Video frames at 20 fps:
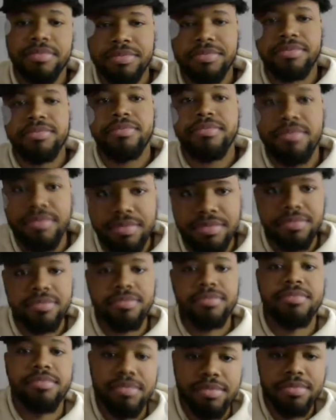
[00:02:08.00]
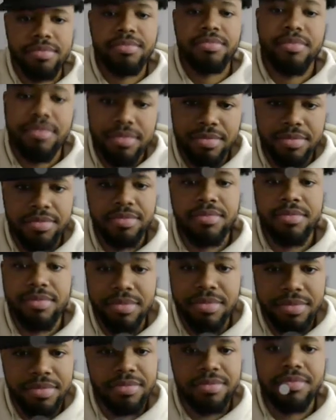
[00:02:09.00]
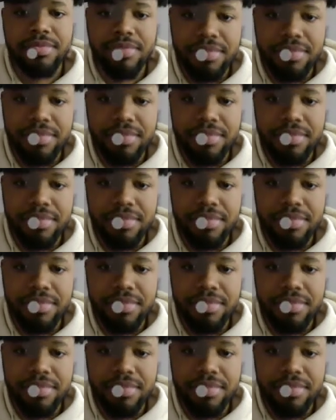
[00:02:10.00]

home, but her dad wants to afford, and the finger where with